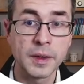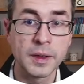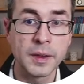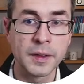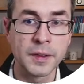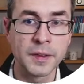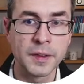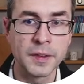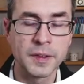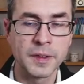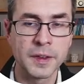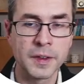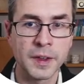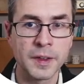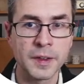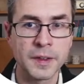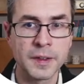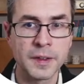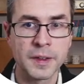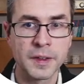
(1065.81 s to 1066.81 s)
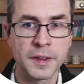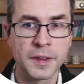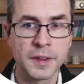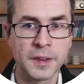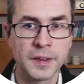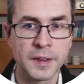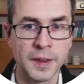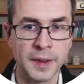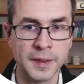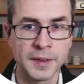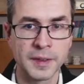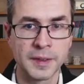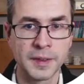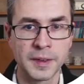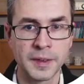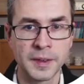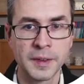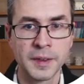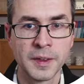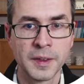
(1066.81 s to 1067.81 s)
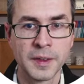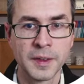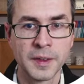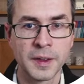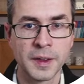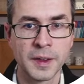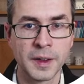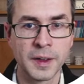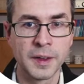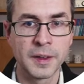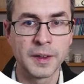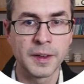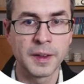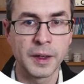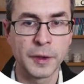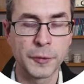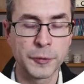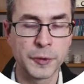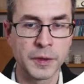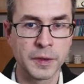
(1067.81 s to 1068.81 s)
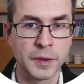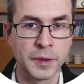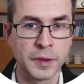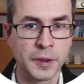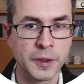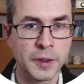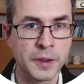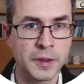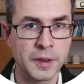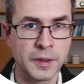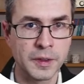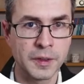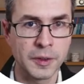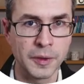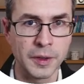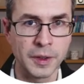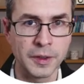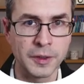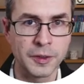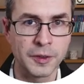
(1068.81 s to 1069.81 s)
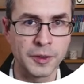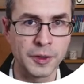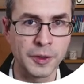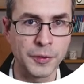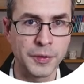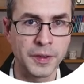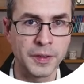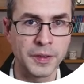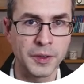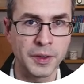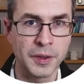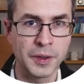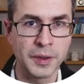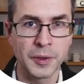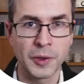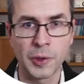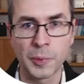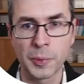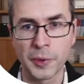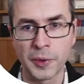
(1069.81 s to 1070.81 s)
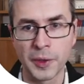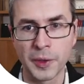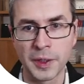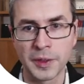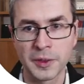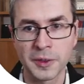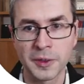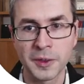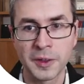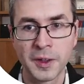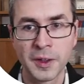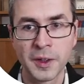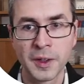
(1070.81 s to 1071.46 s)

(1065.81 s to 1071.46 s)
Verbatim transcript: in this case, suddenly, uh, after the third iteration of this operator,